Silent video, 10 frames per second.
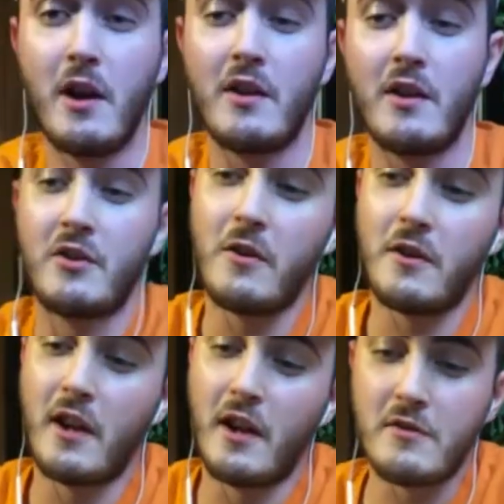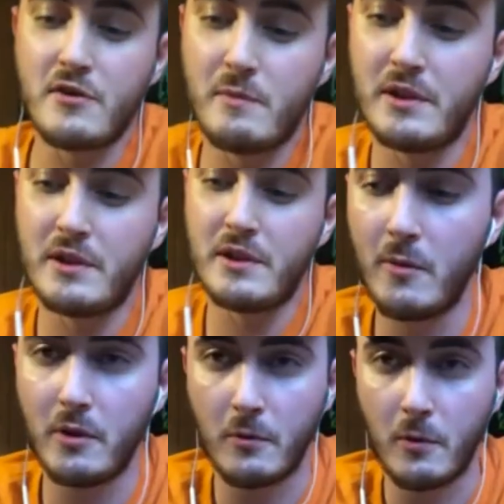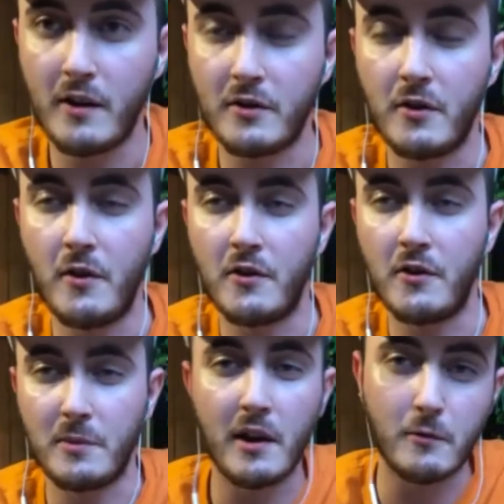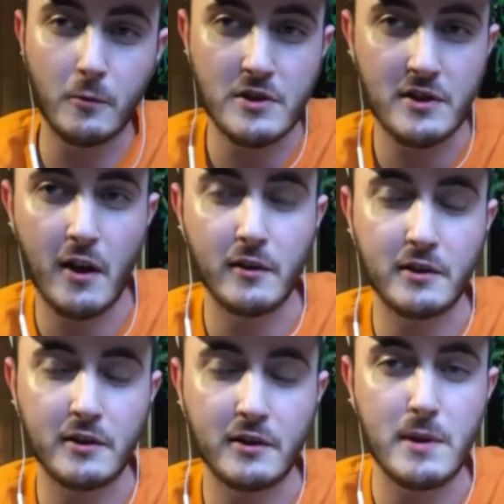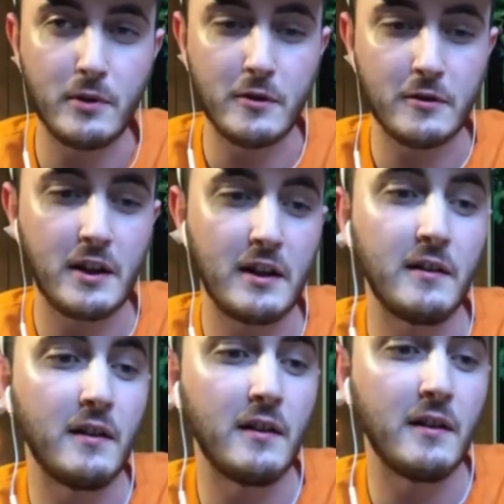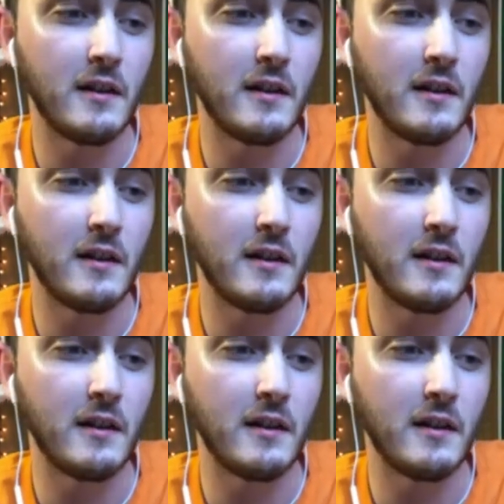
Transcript: where I started. I used to be terrible at writing songs, but I could freestyle and keep people entertained.